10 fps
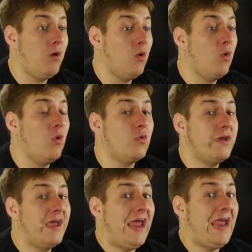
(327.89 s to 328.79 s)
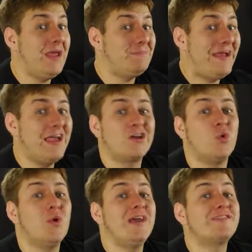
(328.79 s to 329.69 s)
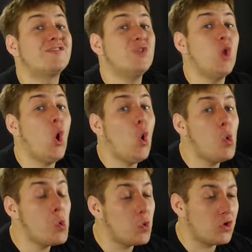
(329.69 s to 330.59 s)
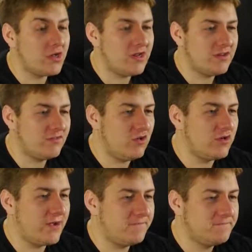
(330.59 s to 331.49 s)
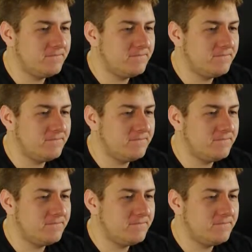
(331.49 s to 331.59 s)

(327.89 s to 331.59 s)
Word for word: okay, back away slowly. It's okay.